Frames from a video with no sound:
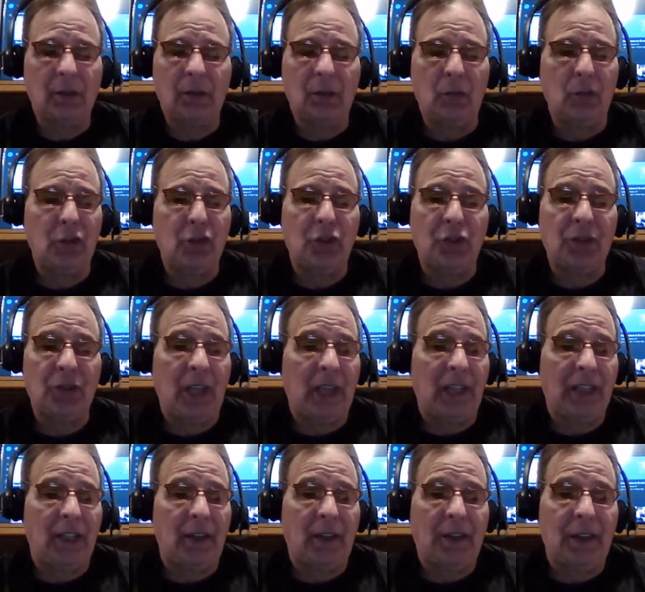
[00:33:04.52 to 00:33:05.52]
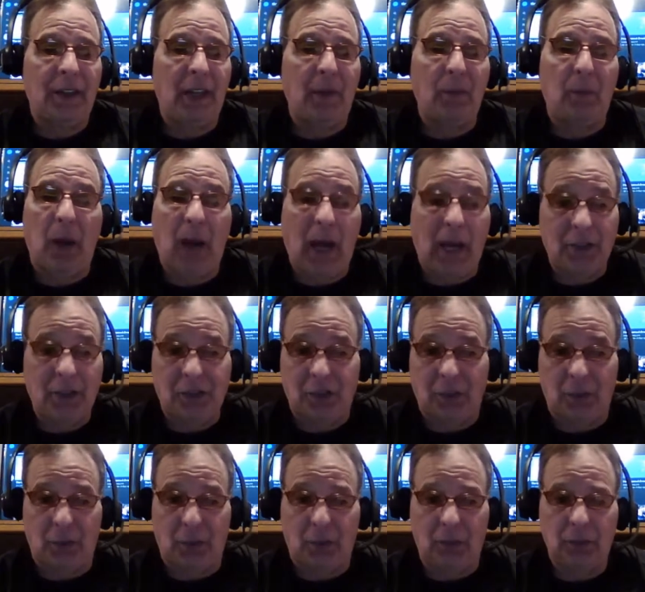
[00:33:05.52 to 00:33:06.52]
which they didn't think
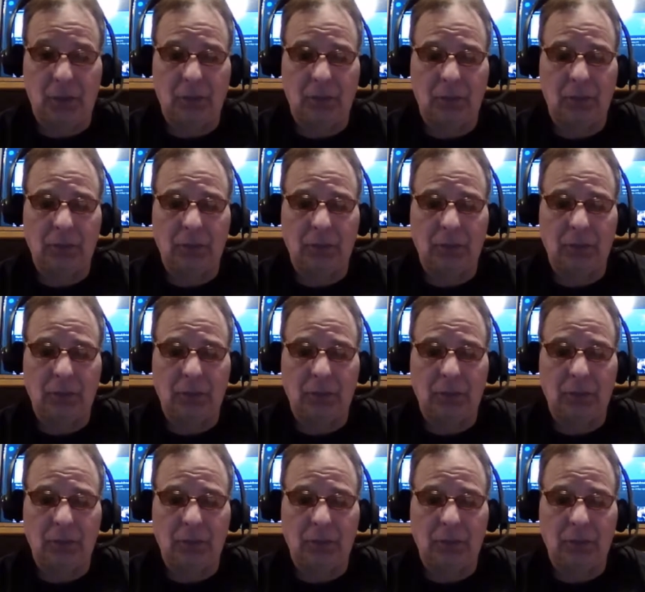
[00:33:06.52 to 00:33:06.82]
possible,